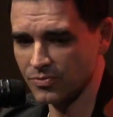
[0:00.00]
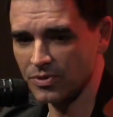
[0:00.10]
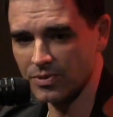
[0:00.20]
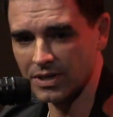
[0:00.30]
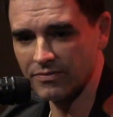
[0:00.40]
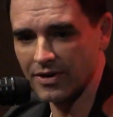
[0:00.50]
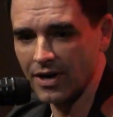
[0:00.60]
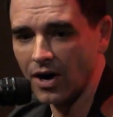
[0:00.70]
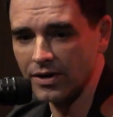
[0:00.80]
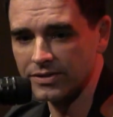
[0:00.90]
We're working very
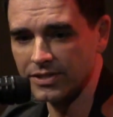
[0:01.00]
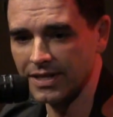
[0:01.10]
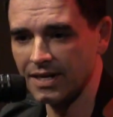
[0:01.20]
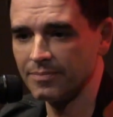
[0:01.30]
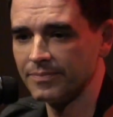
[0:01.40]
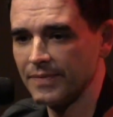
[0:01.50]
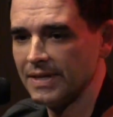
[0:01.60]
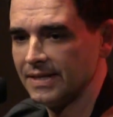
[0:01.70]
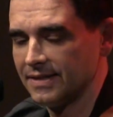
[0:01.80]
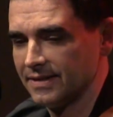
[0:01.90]
hard to get
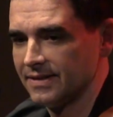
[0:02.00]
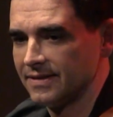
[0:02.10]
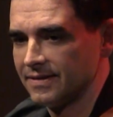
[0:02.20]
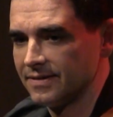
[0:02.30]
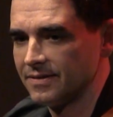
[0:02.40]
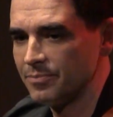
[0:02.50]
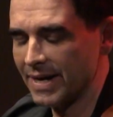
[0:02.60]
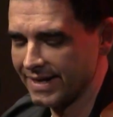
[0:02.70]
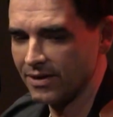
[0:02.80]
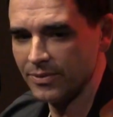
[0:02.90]
him
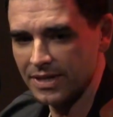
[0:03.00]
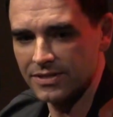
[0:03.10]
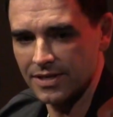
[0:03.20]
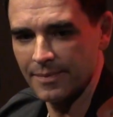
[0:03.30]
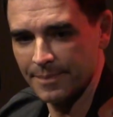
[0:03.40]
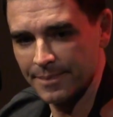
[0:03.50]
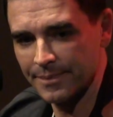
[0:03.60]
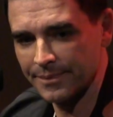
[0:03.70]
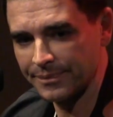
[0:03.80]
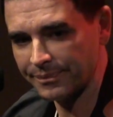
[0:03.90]
back out with us.
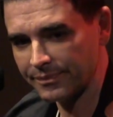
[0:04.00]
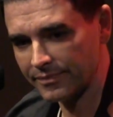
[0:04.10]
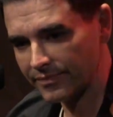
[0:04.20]
And there's a really